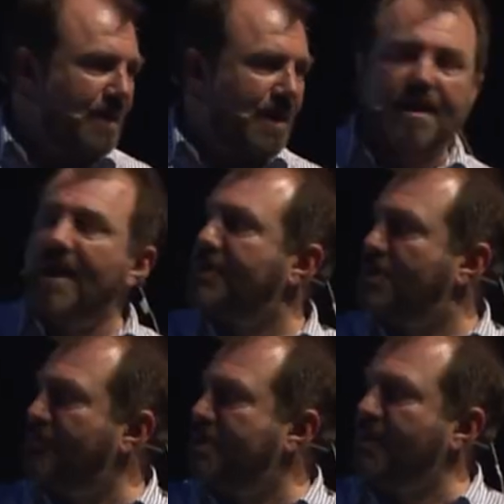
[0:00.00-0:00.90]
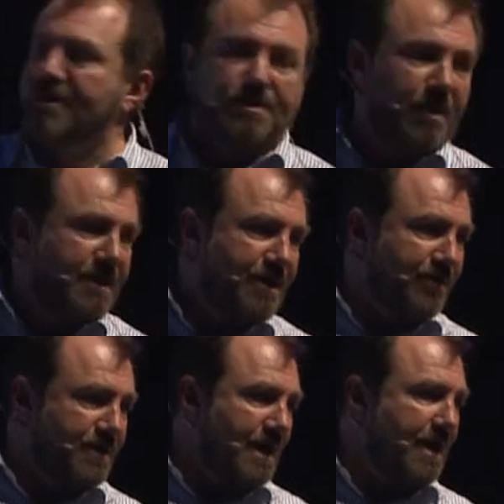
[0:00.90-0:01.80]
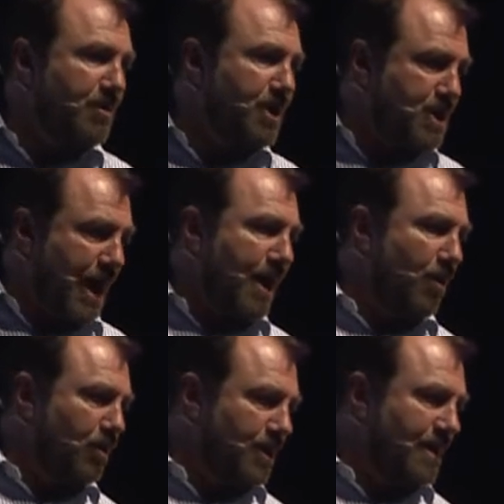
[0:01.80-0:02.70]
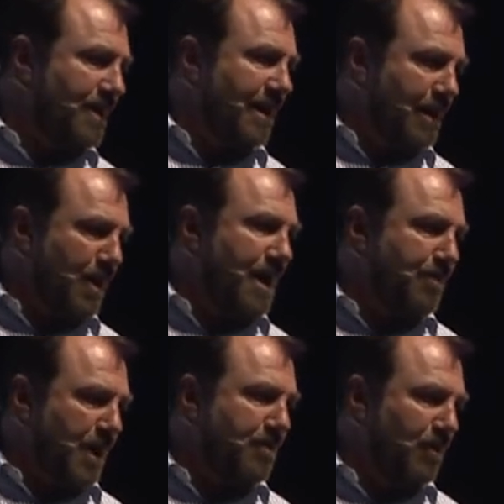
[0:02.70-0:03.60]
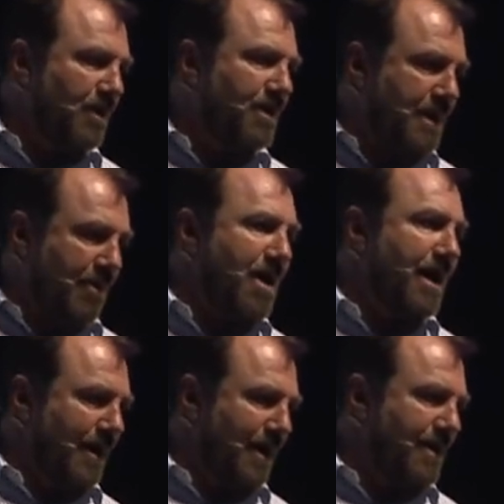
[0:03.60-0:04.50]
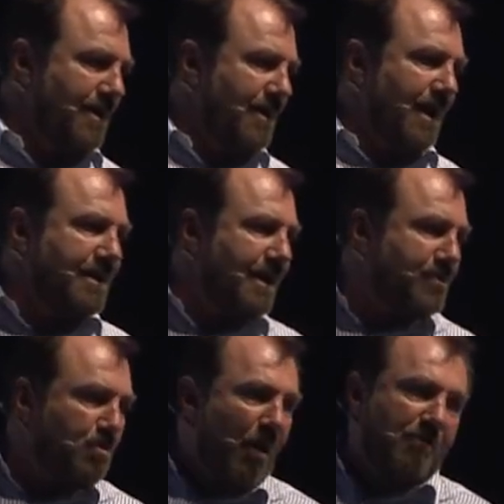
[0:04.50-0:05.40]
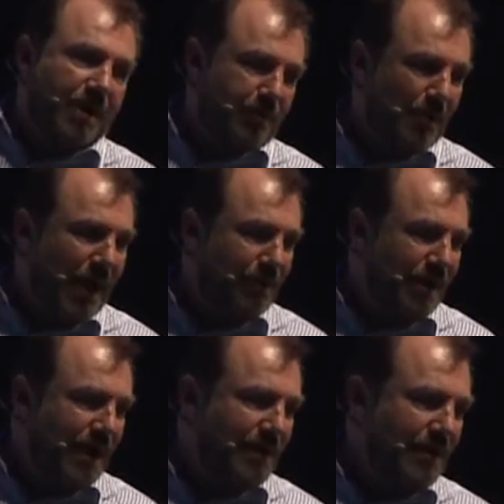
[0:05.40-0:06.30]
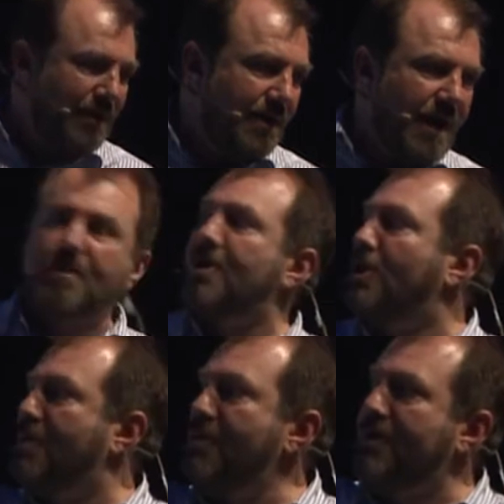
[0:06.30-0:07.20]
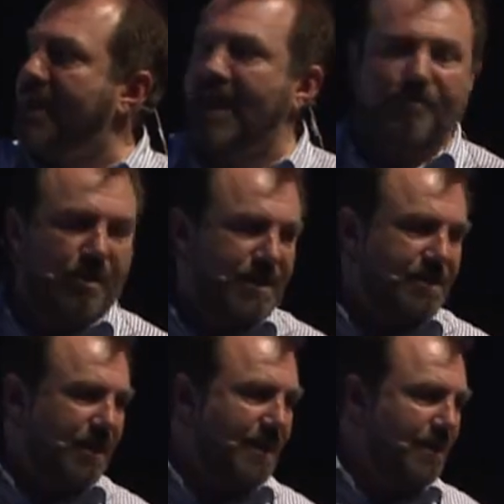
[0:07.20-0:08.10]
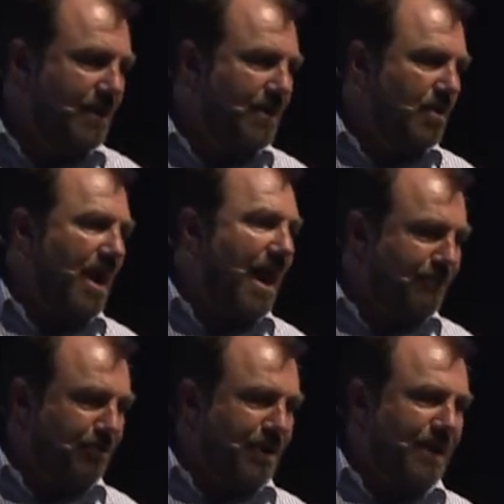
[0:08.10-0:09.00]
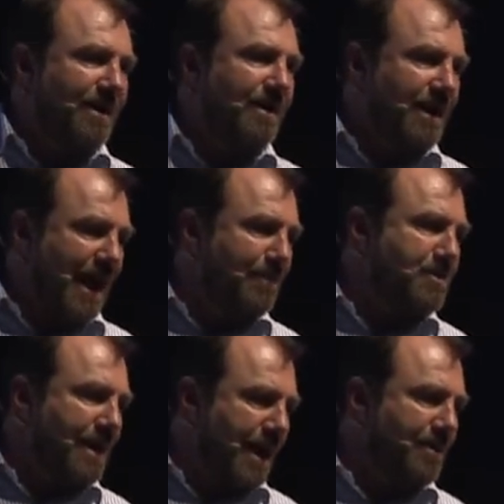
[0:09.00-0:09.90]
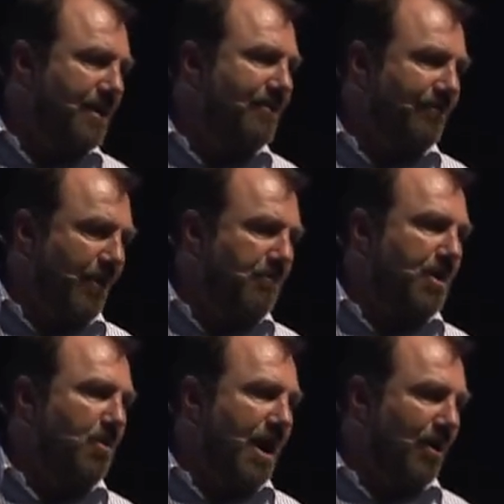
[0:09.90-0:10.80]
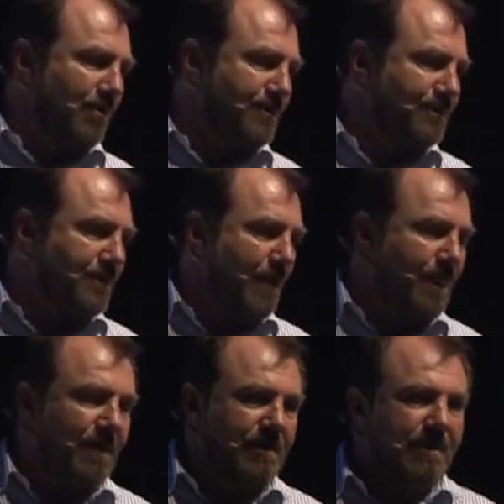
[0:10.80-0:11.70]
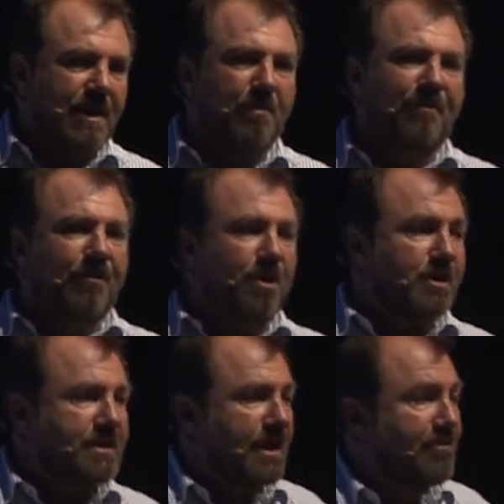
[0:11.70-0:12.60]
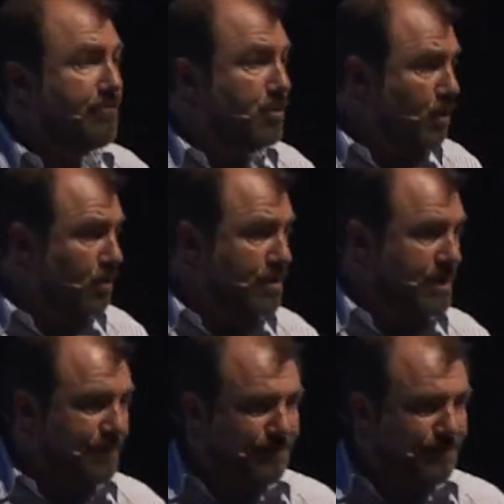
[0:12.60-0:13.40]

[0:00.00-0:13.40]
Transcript: and I took responsibility for dealing with the shareholder and the money people directly, and didn't have to worry them about that, and we could communicate very easily, Everything came together very well. Now, we followed a set of rules.